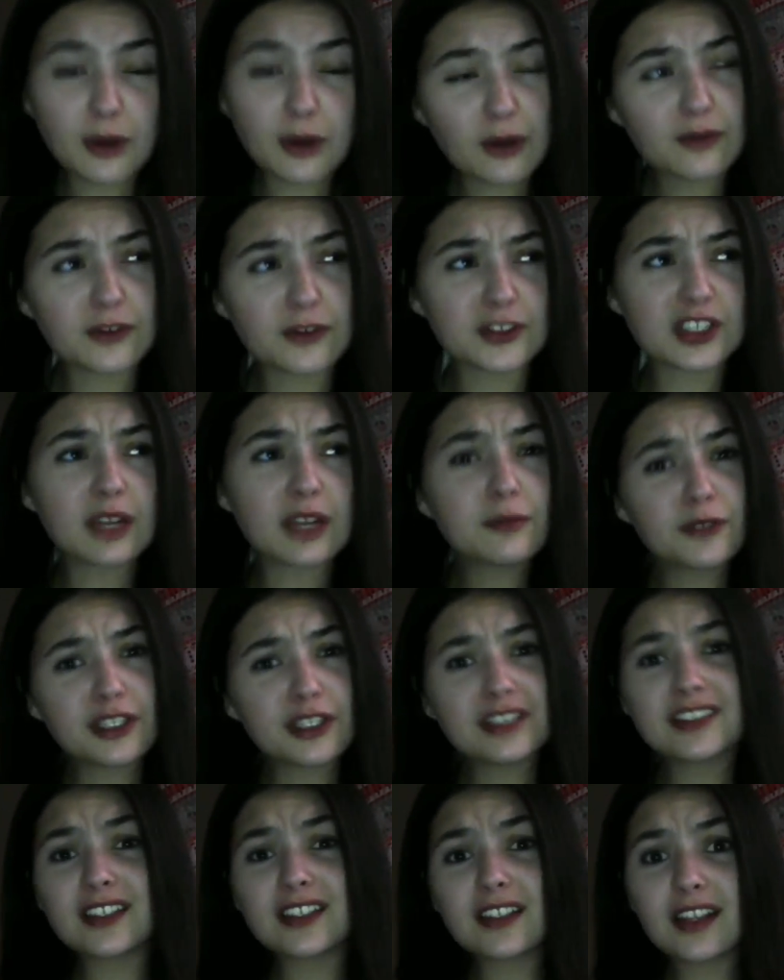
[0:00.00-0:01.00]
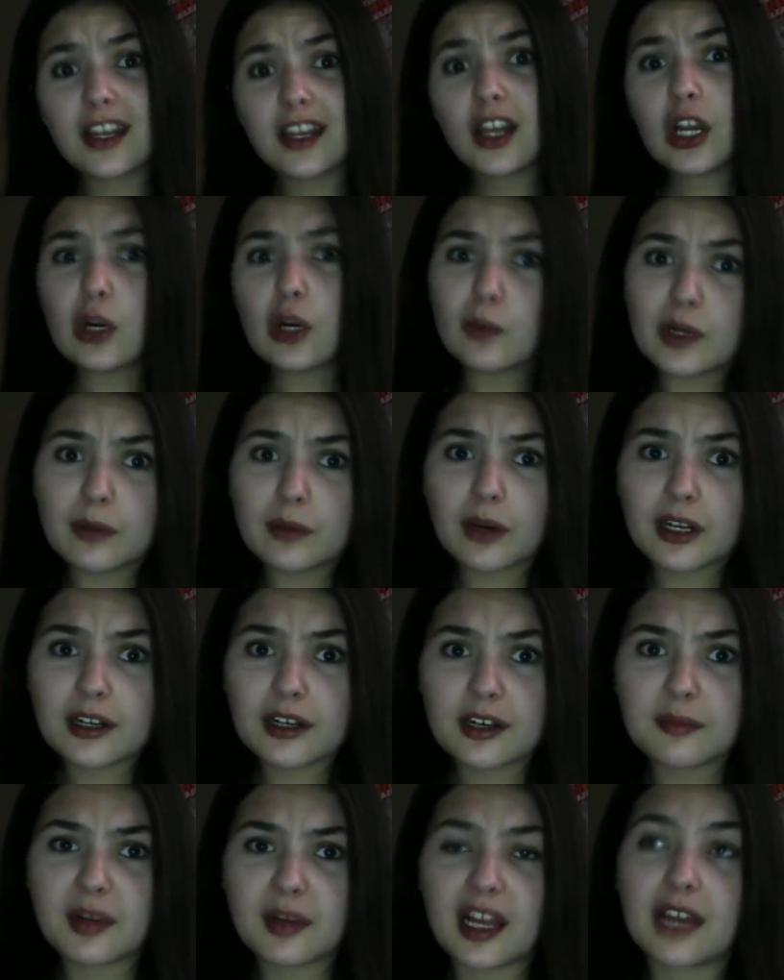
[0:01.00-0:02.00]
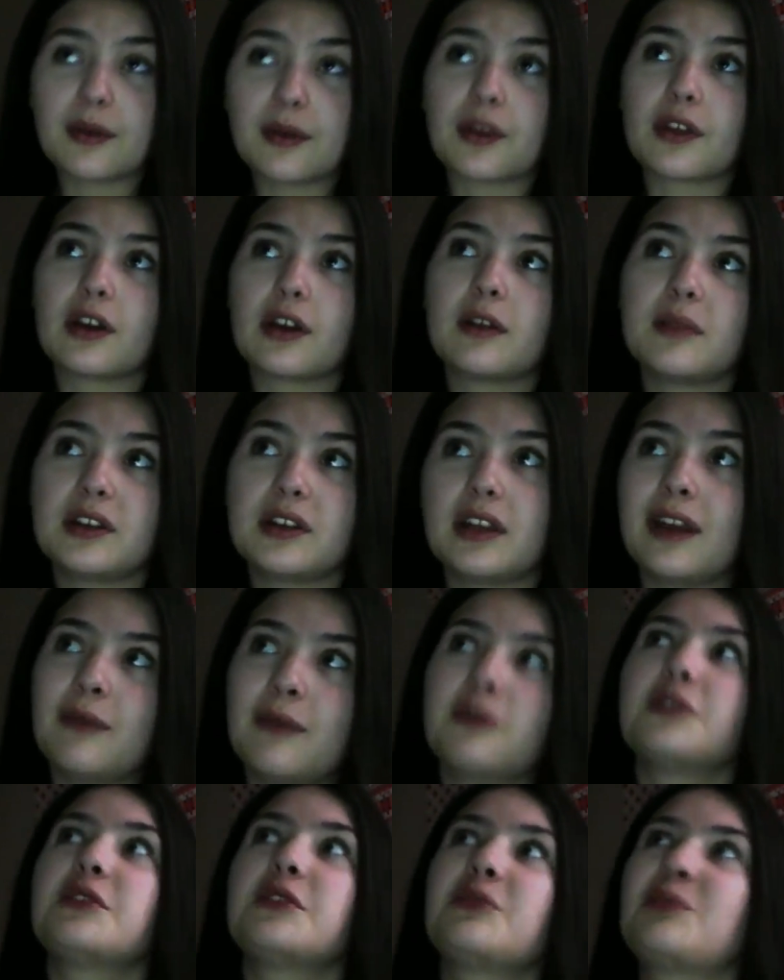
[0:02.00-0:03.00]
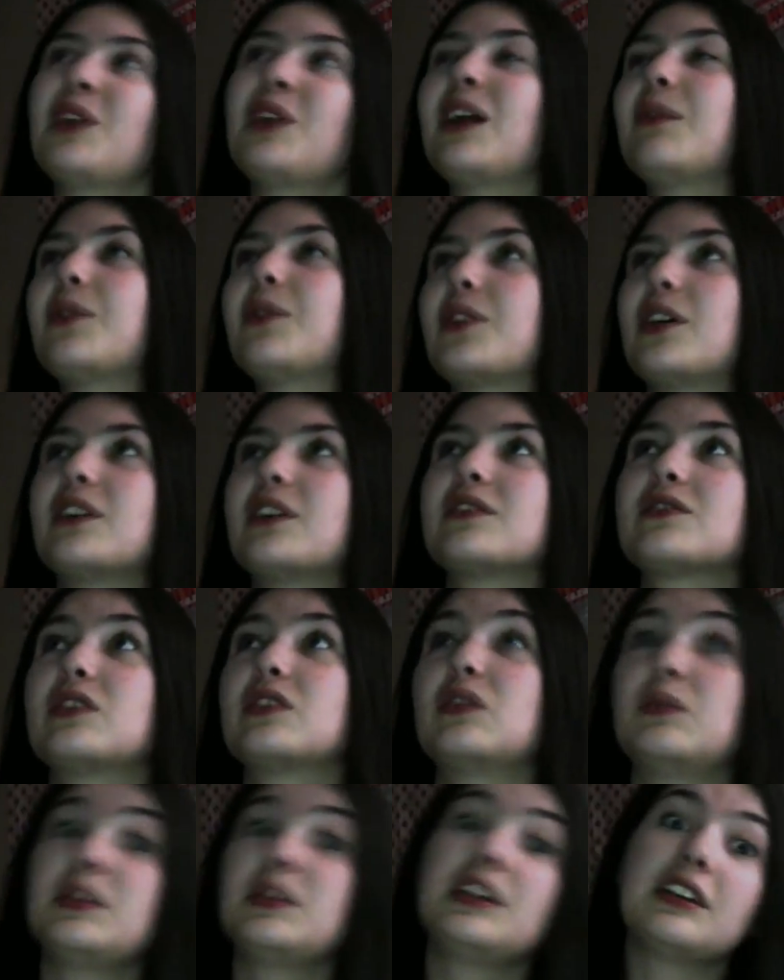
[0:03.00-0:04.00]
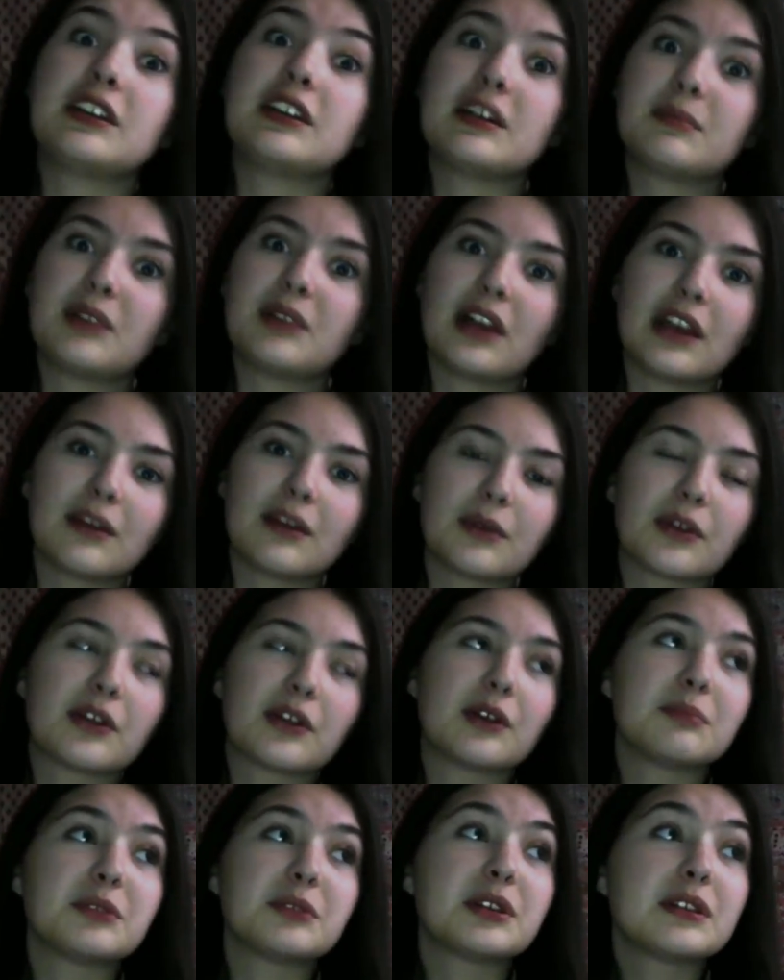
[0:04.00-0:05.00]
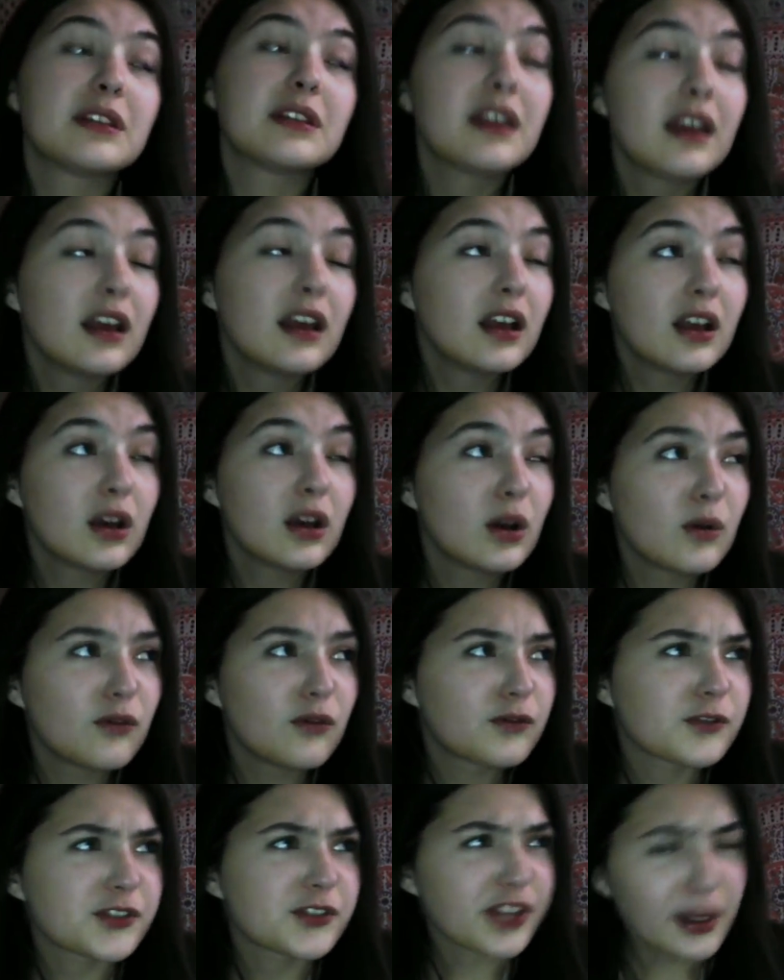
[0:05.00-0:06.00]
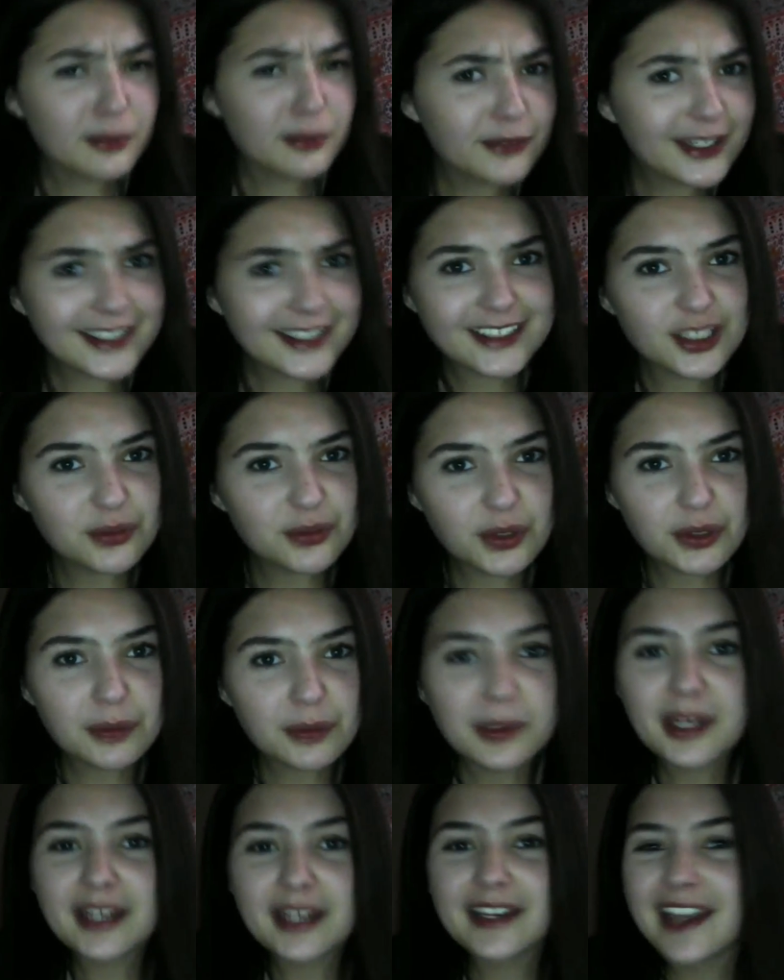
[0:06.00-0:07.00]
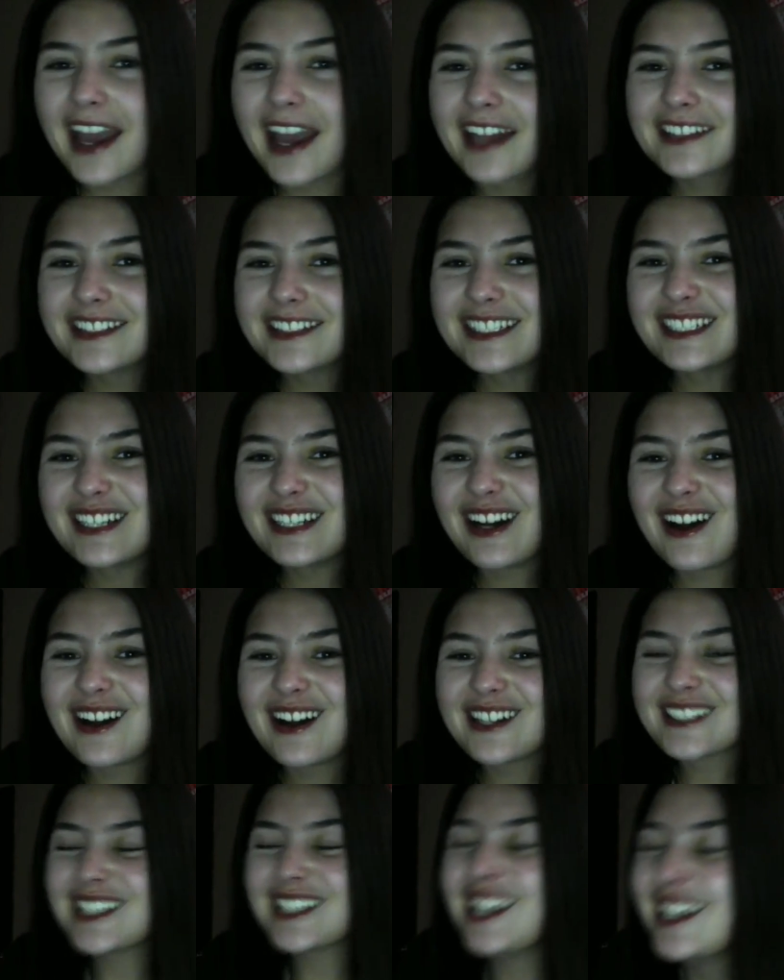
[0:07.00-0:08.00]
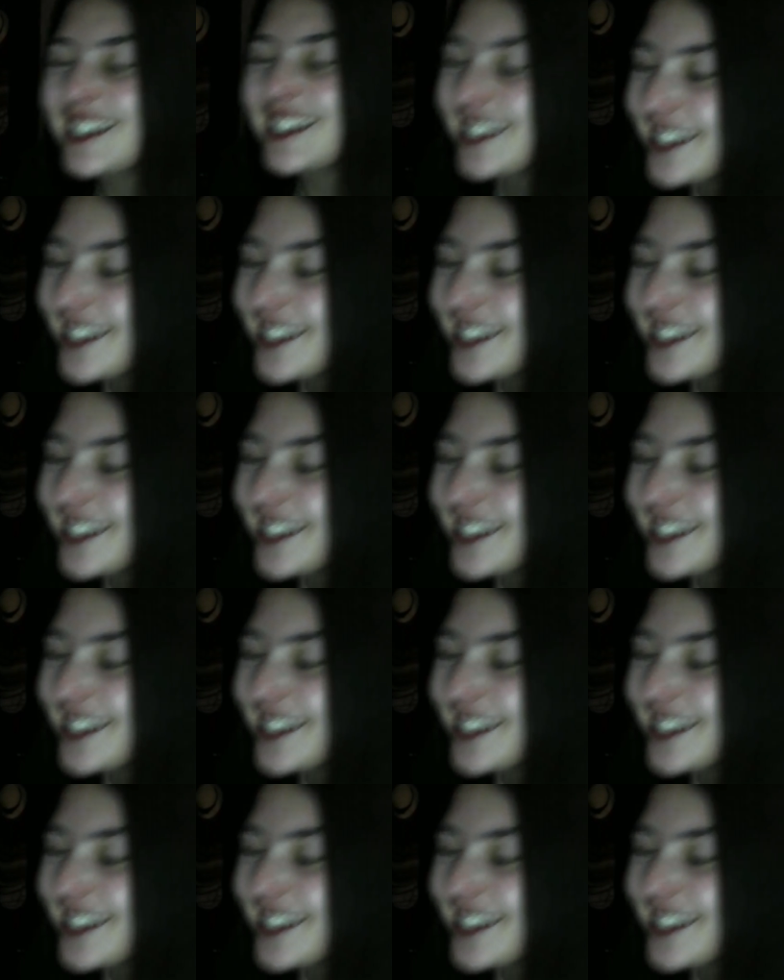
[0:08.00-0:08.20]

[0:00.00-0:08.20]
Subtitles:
Well, for some reason, we wanted to play with them and they wanted to play with us, so we ended up playing with them, and for some reason we were playing cats and dogs.